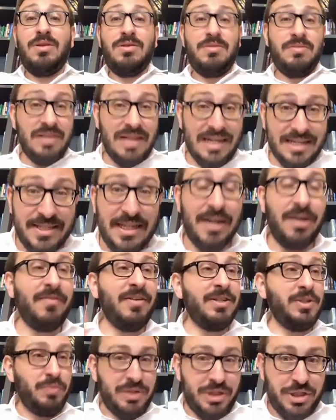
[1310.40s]
That
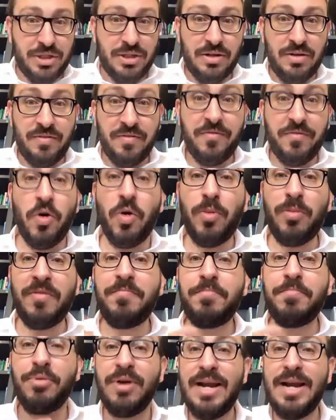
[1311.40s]
sacrifice, which is a form
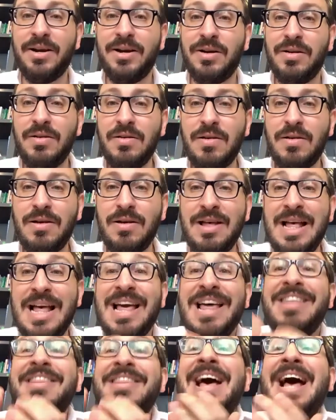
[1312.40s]
of prayer,
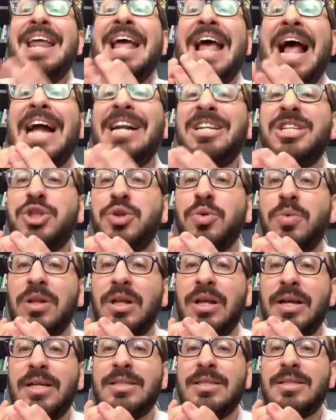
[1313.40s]
that
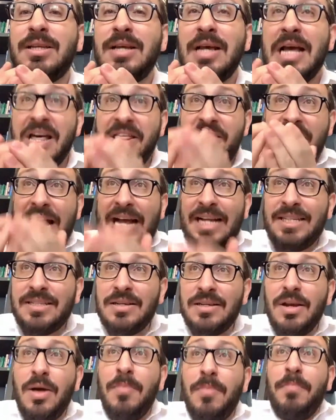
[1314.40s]
actualized, that
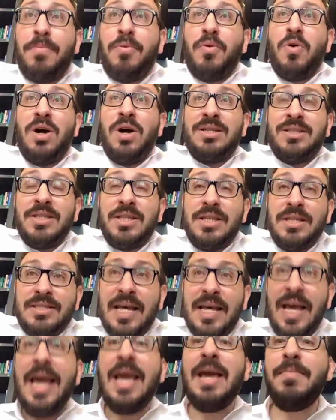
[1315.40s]
brought to the
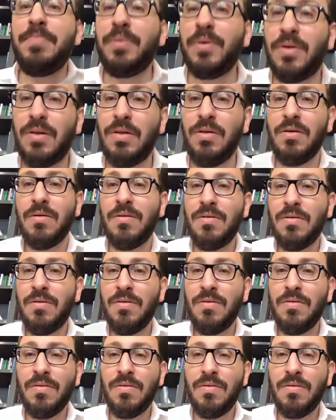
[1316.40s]
table
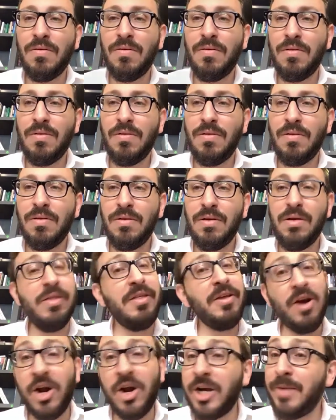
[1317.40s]

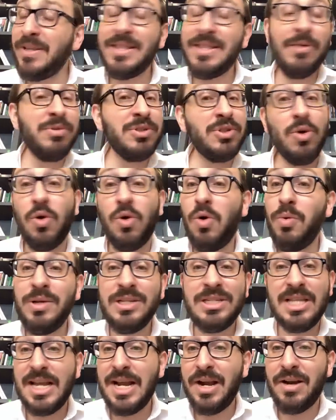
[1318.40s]
the argument that was
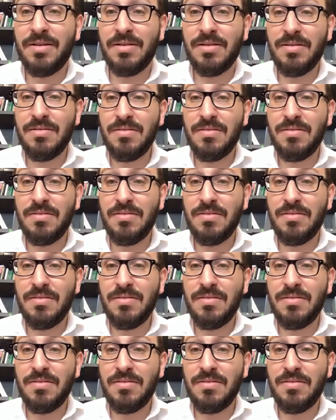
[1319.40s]
always there.